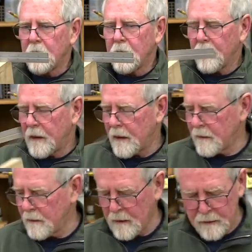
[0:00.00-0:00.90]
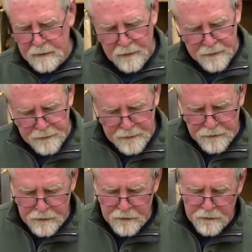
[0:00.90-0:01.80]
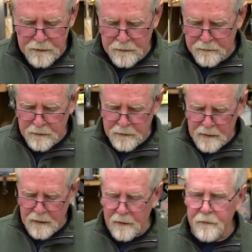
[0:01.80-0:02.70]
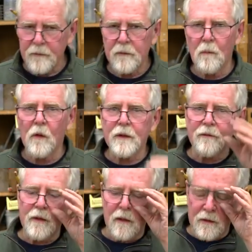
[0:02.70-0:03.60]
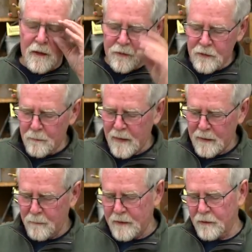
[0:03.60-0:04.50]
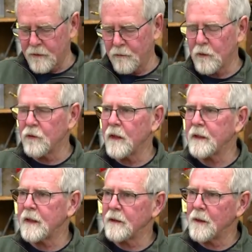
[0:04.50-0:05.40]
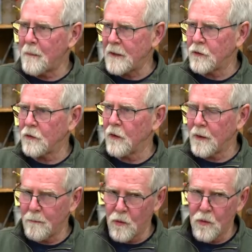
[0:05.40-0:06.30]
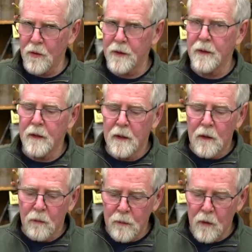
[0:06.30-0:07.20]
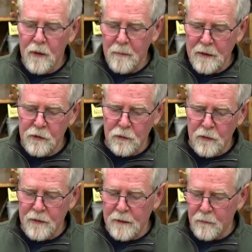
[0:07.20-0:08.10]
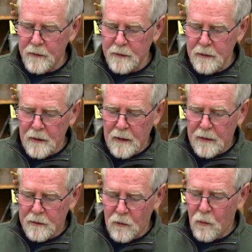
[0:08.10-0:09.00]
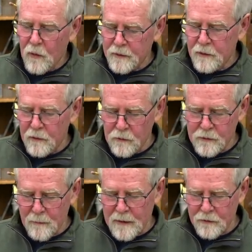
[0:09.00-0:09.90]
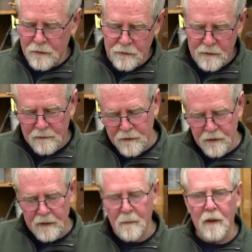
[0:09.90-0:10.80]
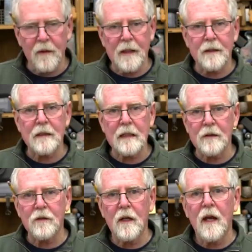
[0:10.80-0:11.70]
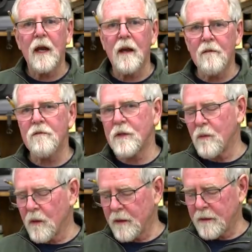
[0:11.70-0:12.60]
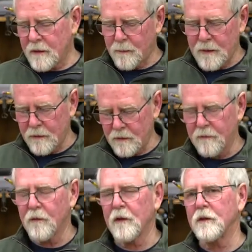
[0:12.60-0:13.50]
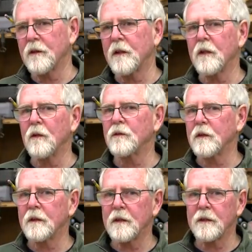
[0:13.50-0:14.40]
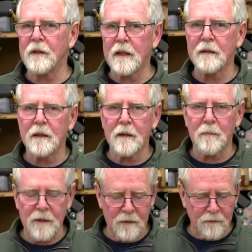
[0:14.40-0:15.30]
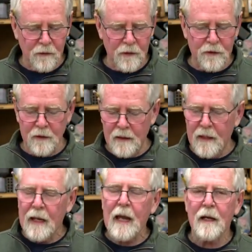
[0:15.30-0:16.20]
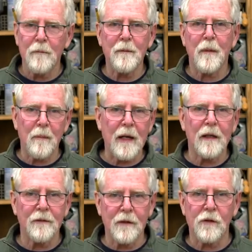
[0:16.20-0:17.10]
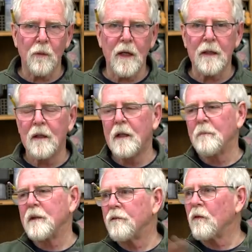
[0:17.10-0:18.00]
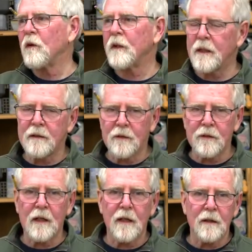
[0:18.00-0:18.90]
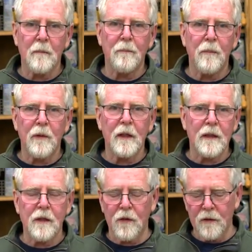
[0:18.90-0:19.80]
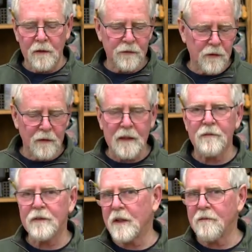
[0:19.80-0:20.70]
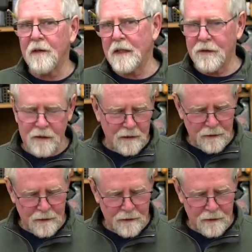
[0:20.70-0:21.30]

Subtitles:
Okay, now these are the more difficult cuts to make, because if we're trying to get a dimension on a board, we want to make sure that we work to those dimensions. And if you think about antiques, every one of these pieces of furniture that goes into this antique piece of furniture had to be prepared this way before they even started to put any curves or anything fancy